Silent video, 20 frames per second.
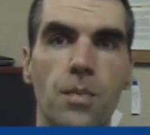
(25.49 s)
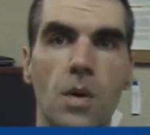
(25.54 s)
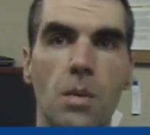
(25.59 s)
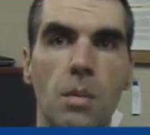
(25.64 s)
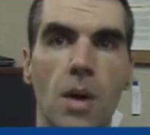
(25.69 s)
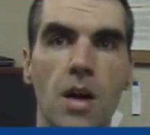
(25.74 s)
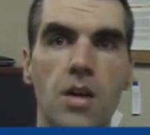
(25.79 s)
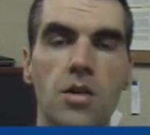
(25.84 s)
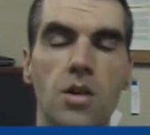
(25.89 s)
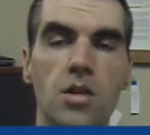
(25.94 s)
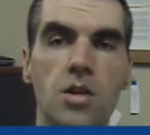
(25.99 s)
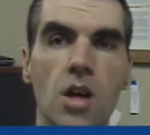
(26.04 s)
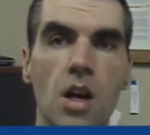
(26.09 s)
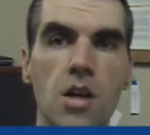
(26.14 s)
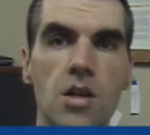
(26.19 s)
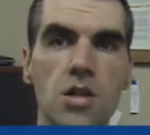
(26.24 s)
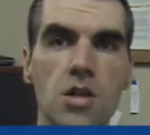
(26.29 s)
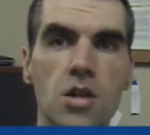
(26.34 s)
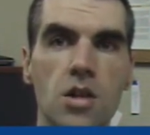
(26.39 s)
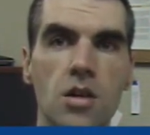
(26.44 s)
my
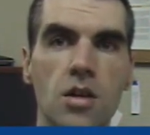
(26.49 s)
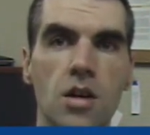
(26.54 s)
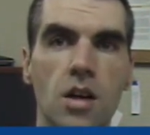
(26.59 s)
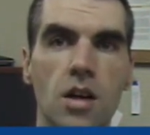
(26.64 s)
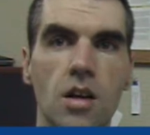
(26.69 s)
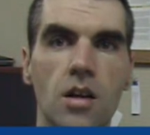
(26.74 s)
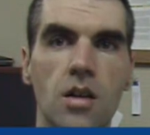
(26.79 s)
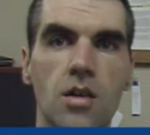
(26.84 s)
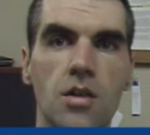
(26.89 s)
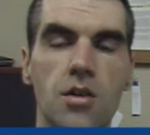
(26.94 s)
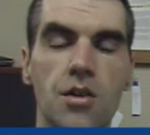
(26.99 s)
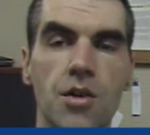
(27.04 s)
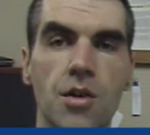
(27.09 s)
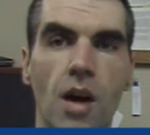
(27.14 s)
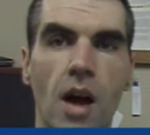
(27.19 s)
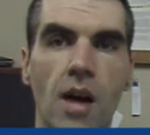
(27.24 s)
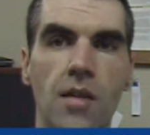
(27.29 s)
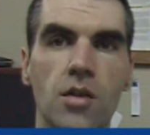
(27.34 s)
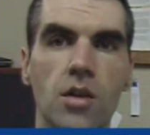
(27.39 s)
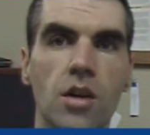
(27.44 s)
suggestion is to
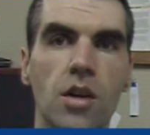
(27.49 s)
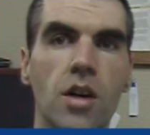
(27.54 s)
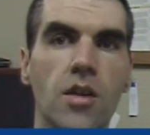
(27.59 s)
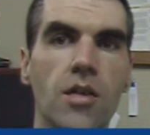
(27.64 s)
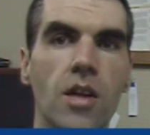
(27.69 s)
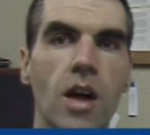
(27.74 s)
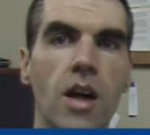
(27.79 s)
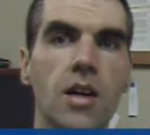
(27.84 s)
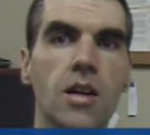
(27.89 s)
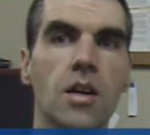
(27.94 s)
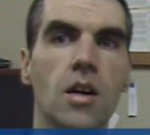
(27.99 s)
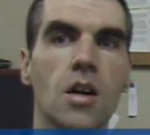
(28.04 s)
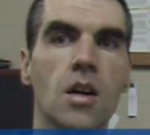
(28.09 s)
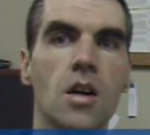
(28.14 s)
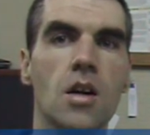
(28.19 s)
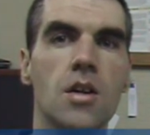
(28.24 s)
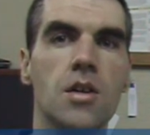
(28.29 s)
have a look at that,